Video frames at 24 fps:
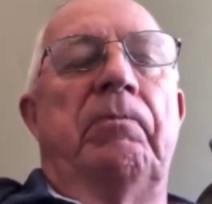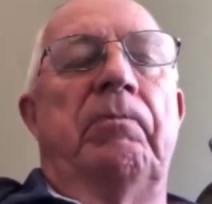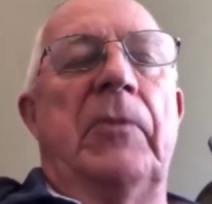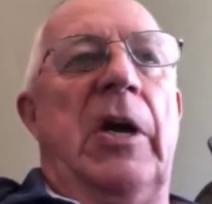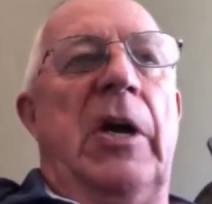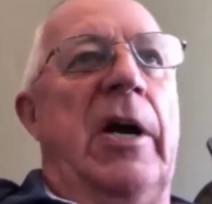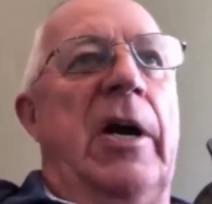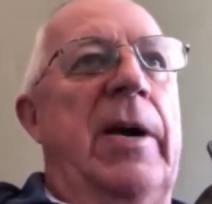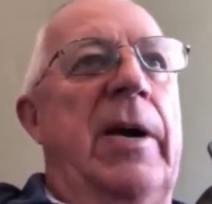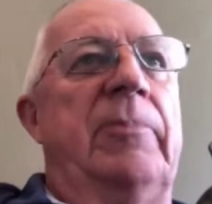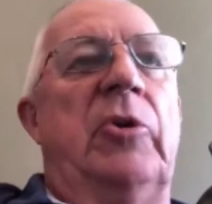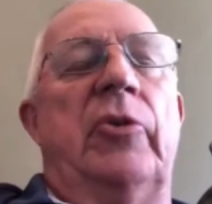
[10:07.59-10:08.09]

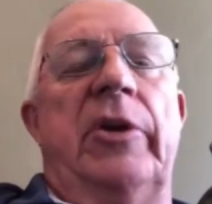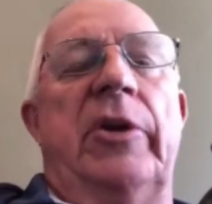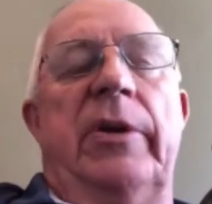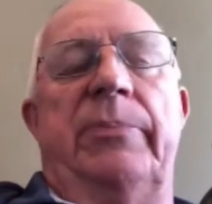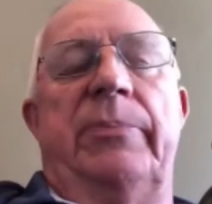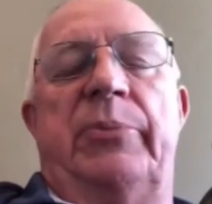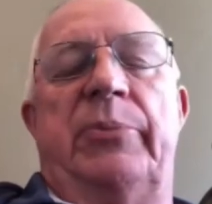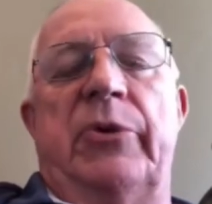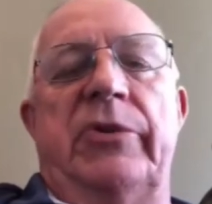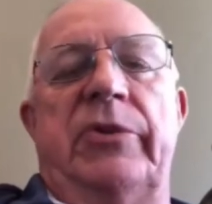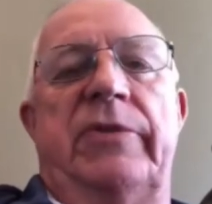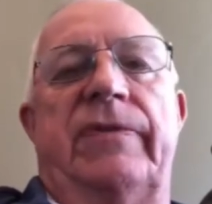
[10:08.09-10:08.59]
I'm going to
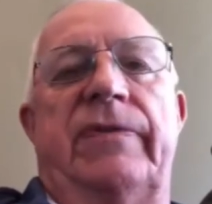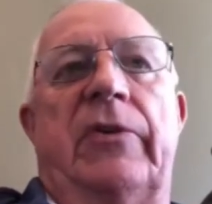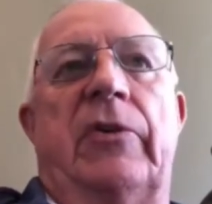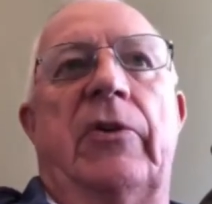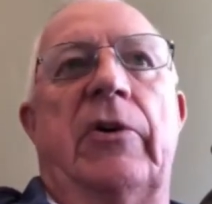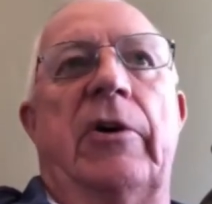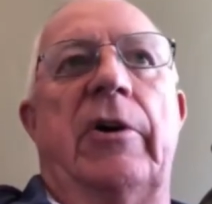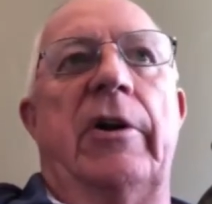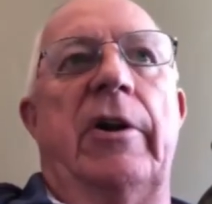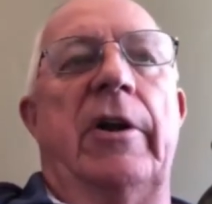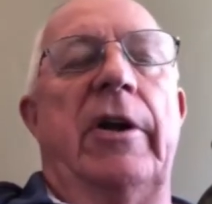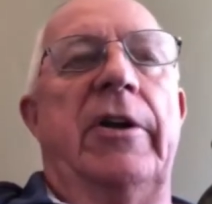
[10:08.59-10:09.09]
push
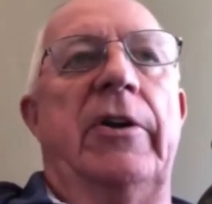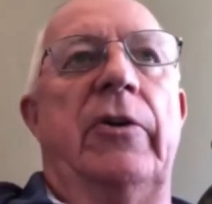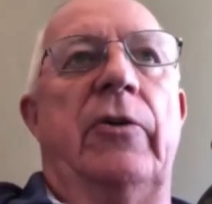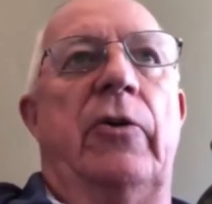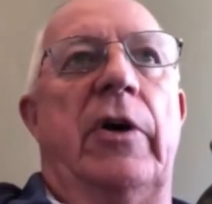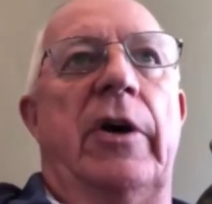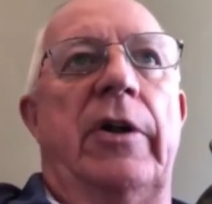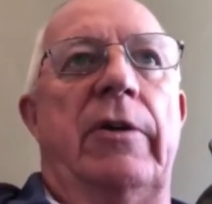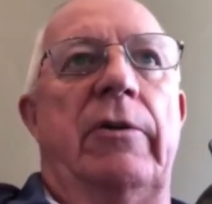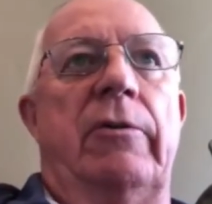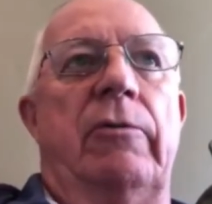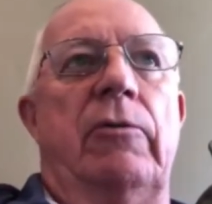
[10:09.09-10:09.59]
for it. I know
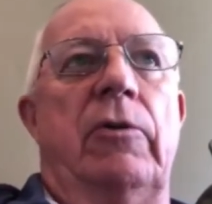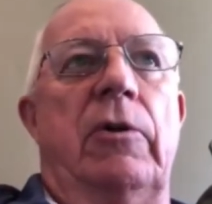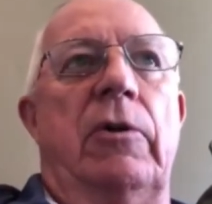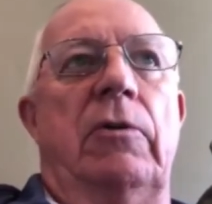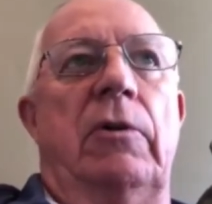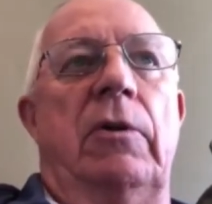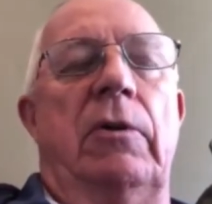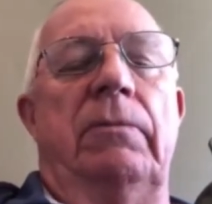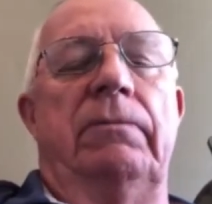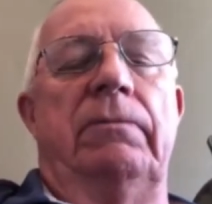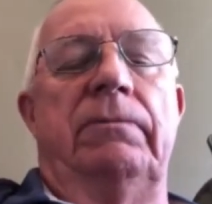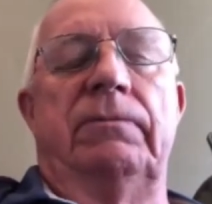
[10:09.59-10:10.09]
other
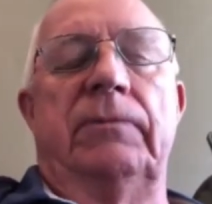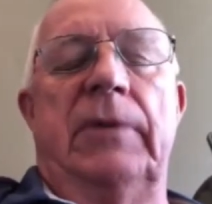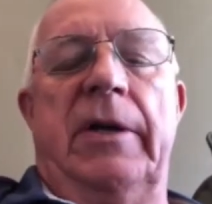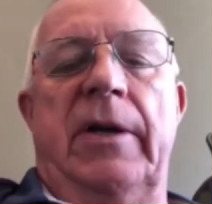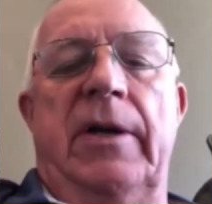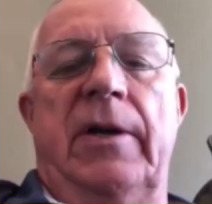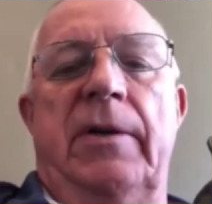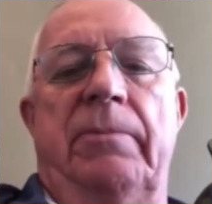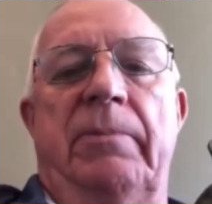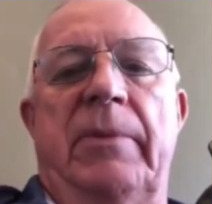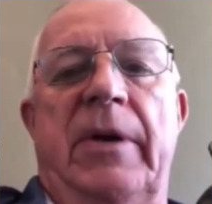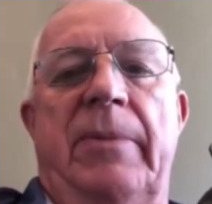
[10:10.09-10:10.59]
rural
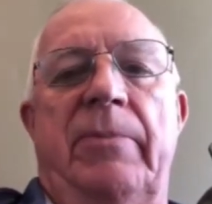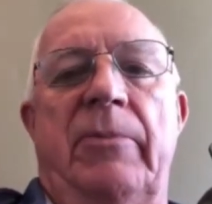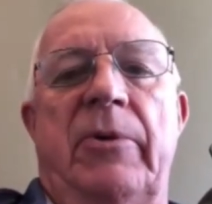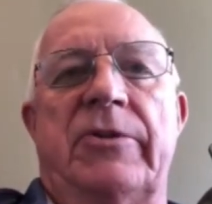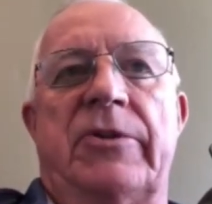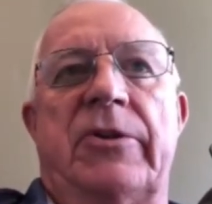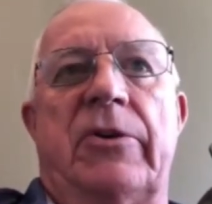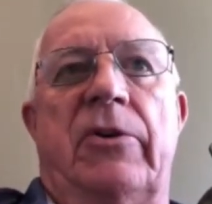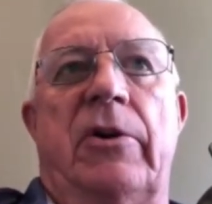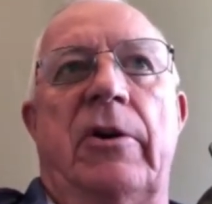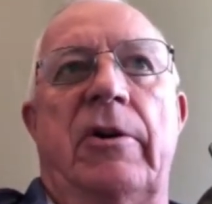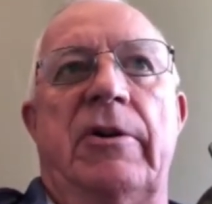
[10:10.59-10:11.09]
uh,
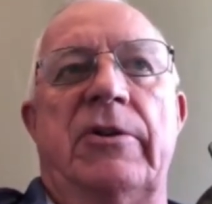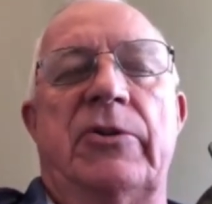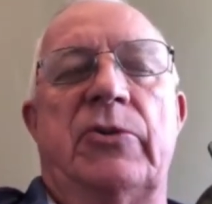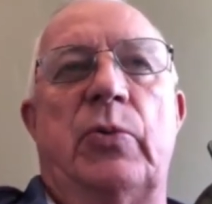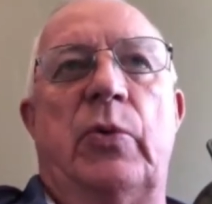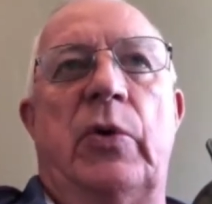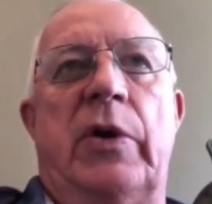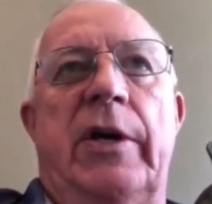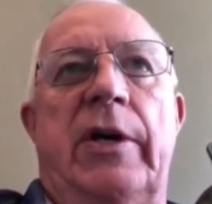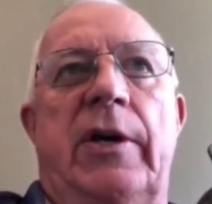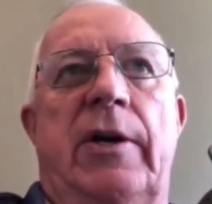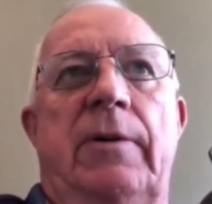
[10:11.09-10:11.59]
members are as
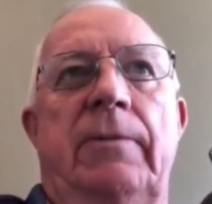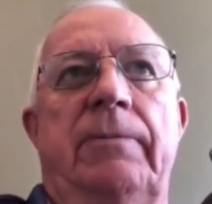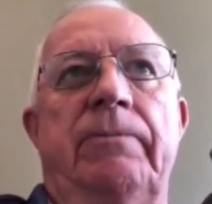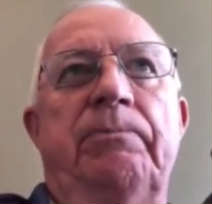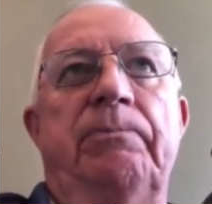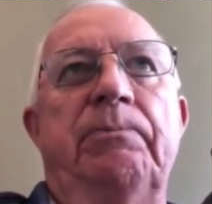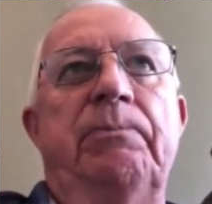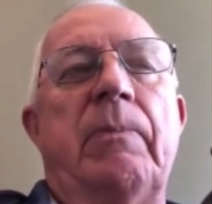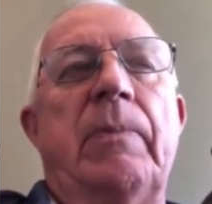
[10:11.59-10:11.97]
well.